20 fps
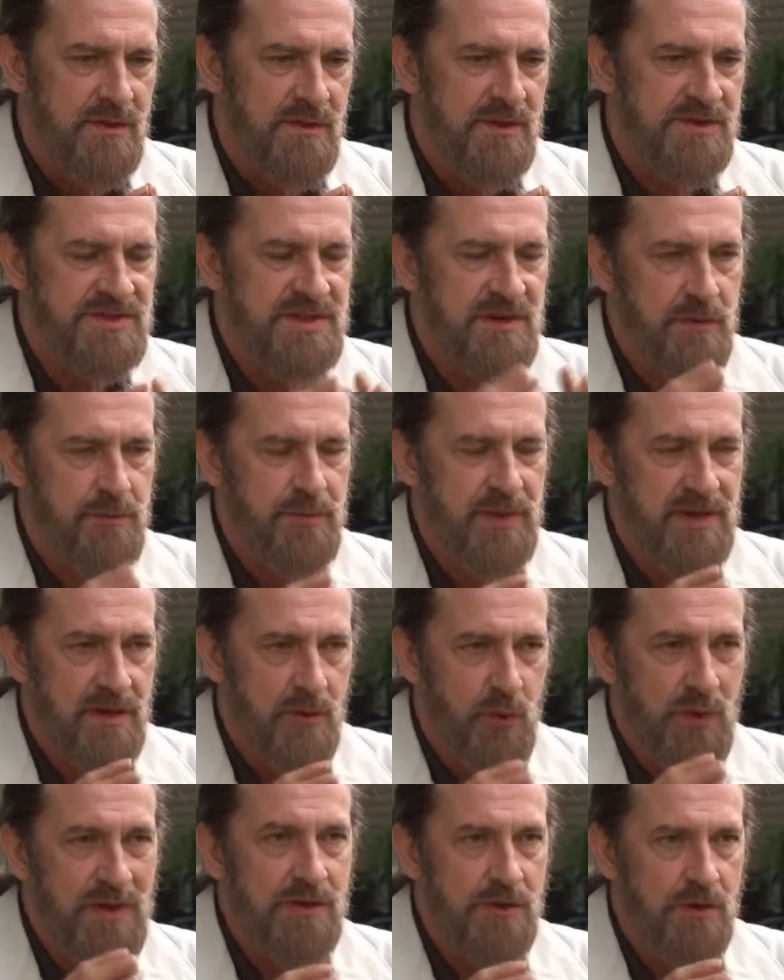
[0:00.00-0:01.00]
there's never been a
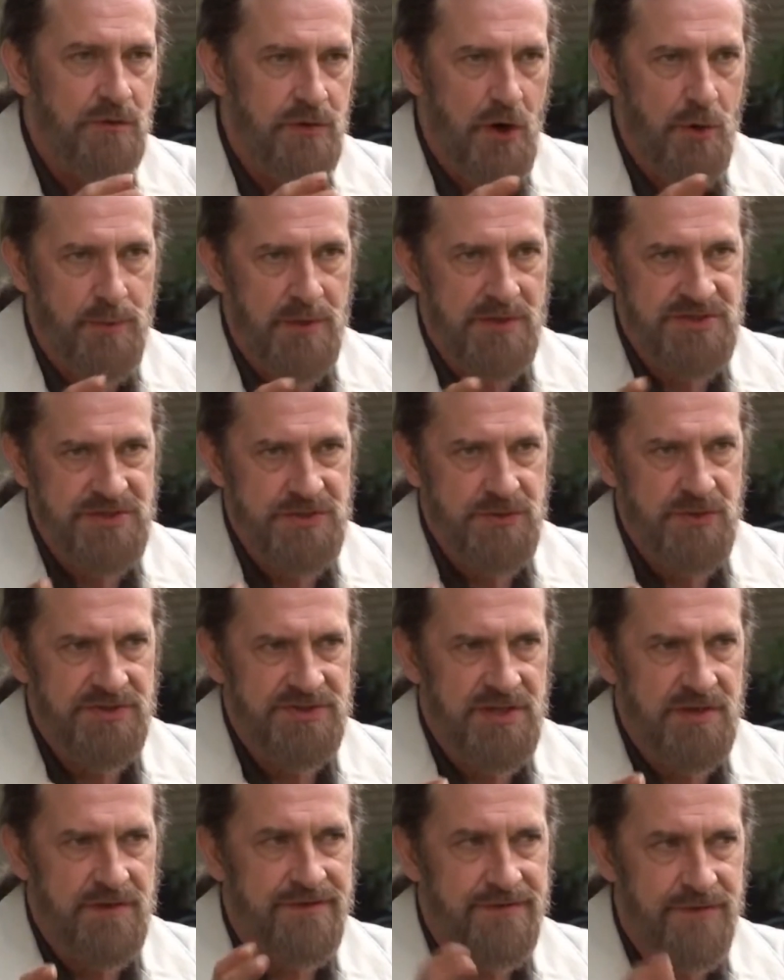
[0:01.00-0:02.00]
window of
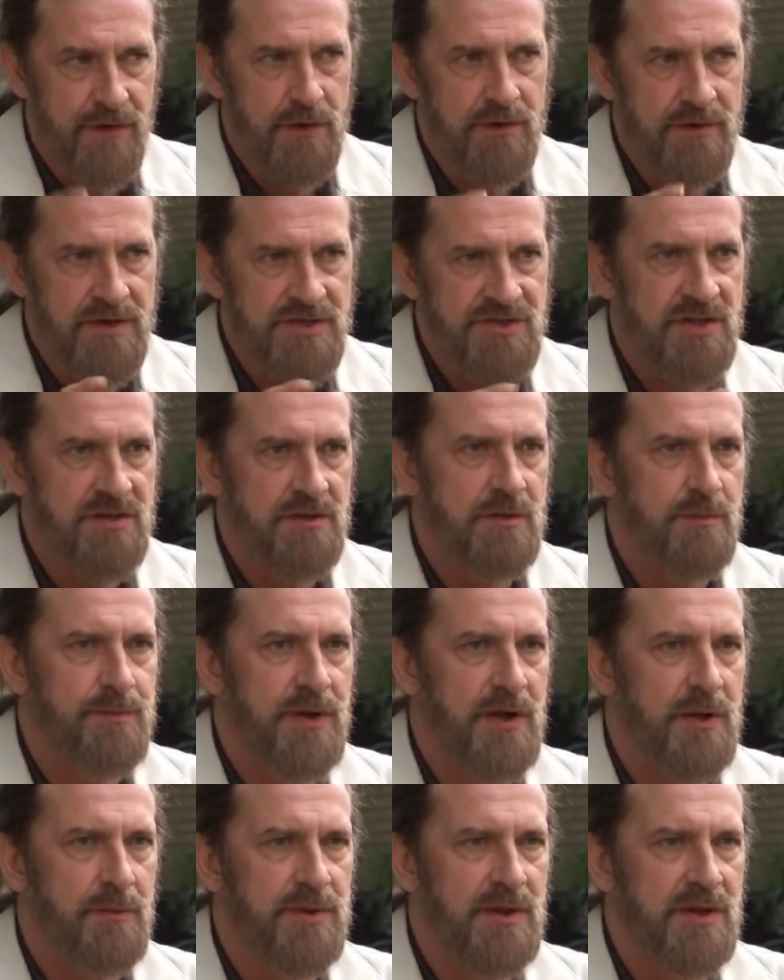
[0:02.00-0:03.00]
opportunity for the general
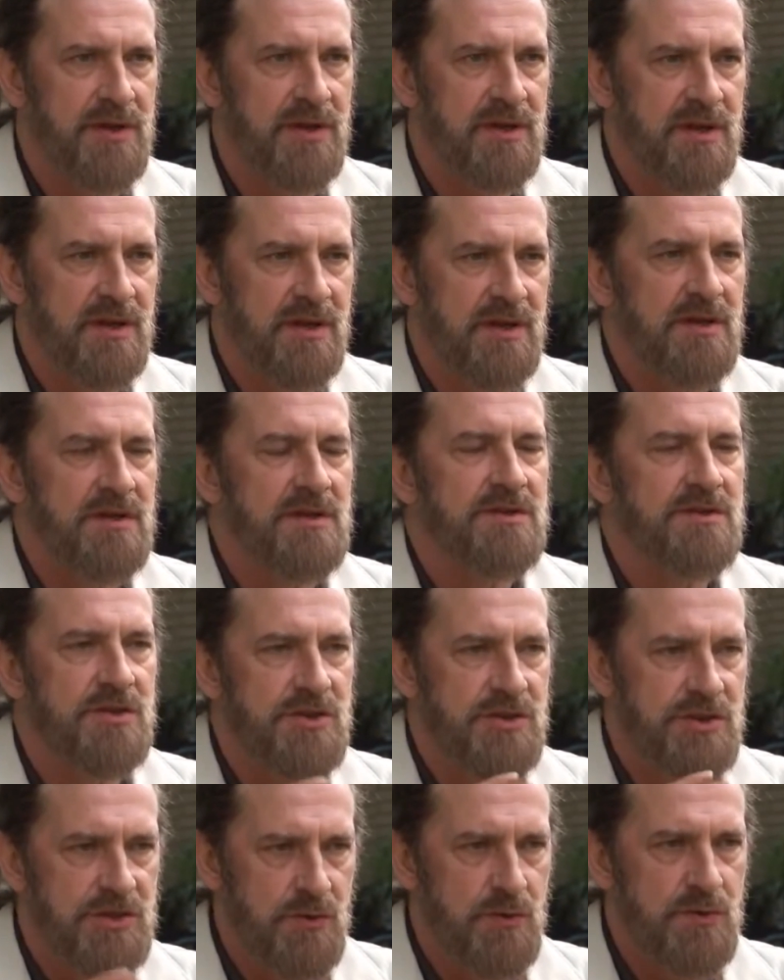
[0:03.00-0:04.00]
public to
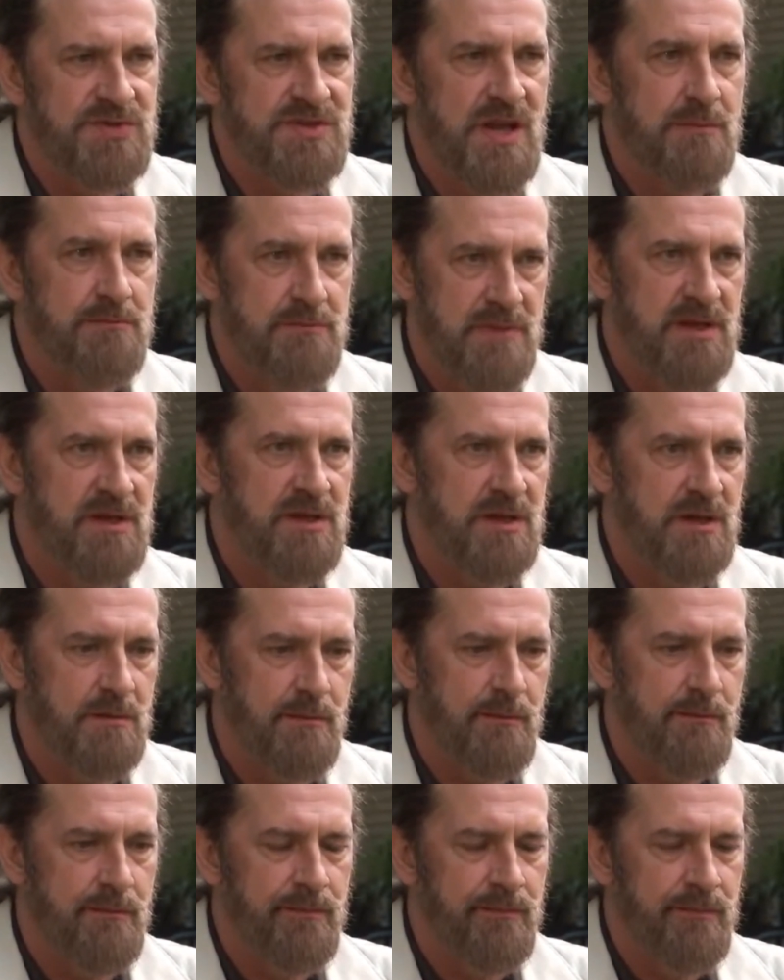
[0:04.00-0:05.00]
use a
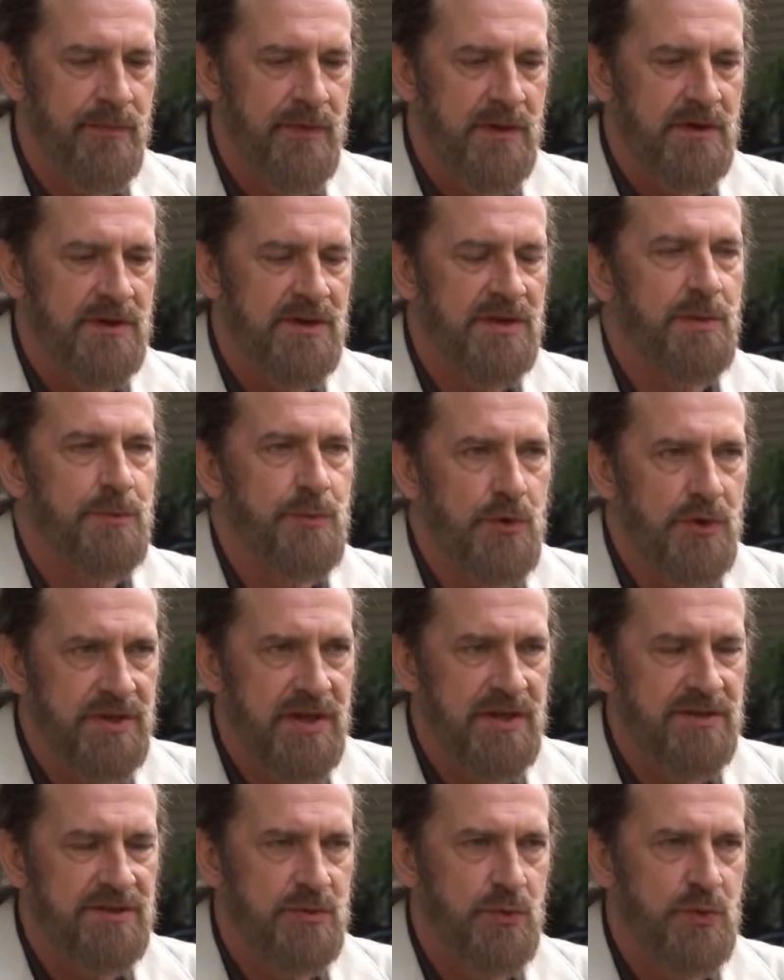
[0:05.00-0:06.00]
medium to
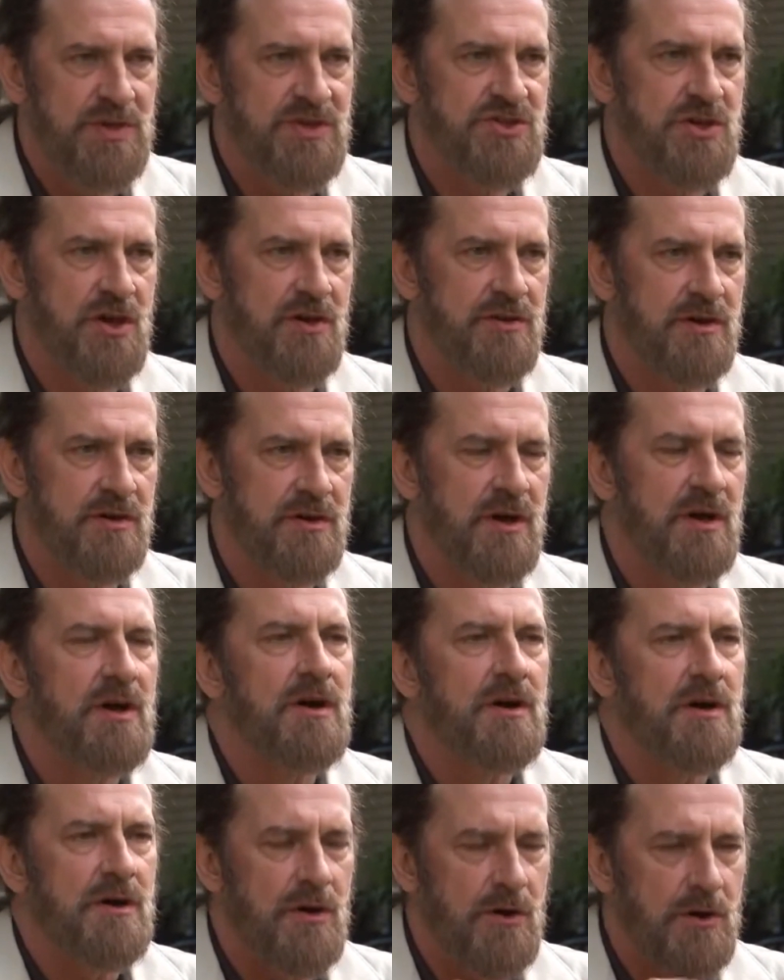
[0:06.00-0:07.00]
communicate to each other
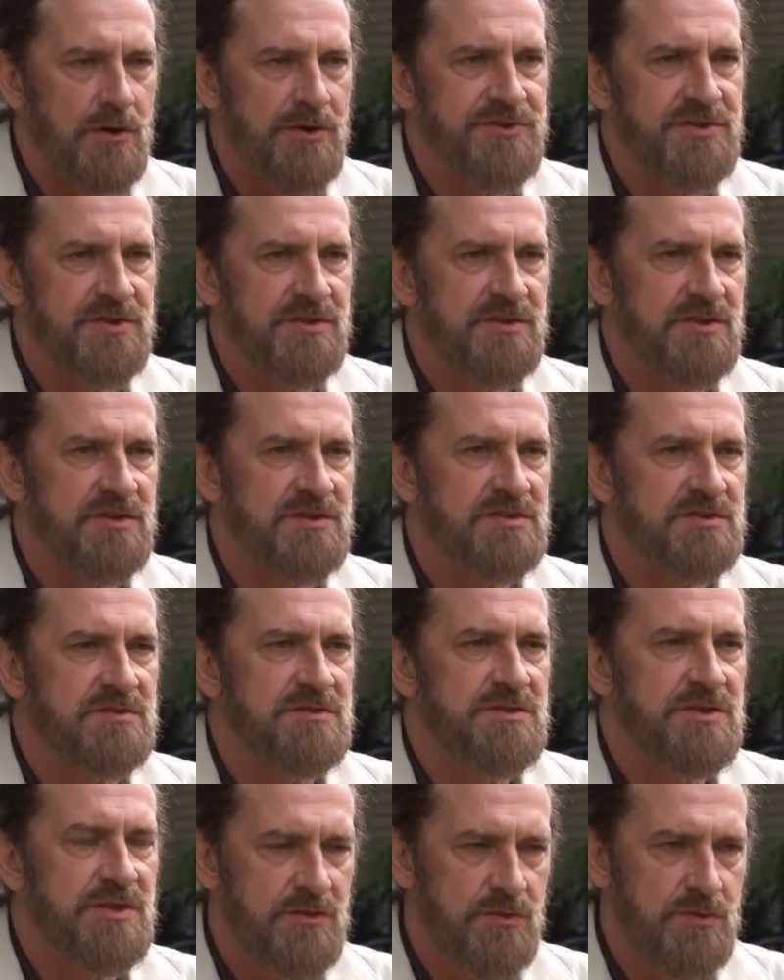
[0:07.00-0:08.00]
alternate
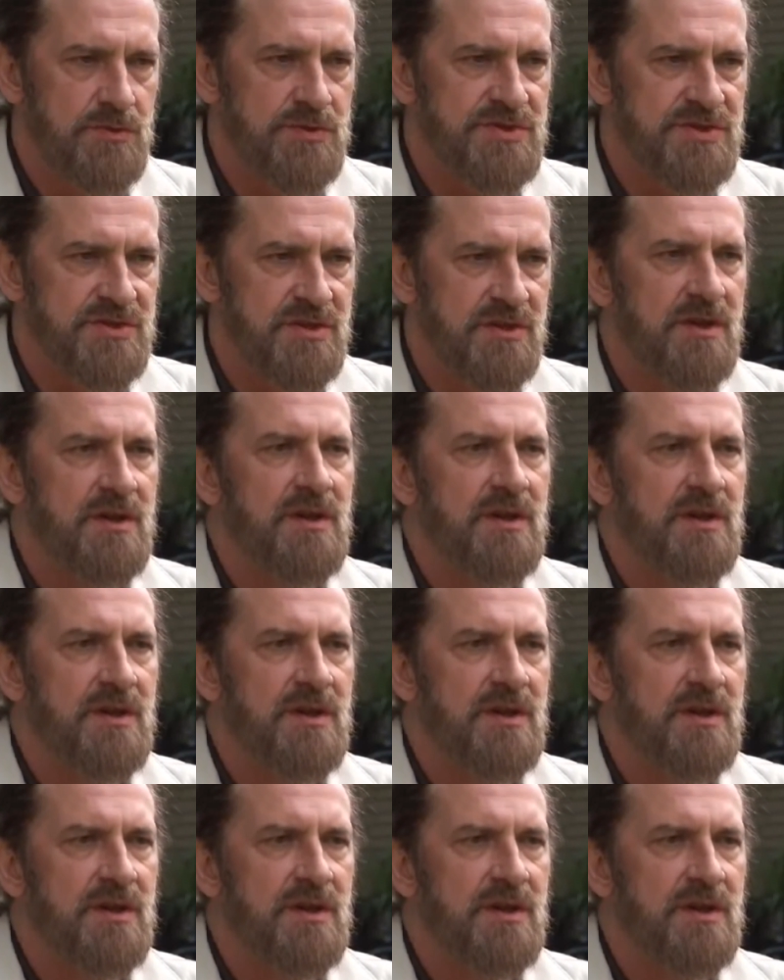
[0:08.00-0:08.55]
news,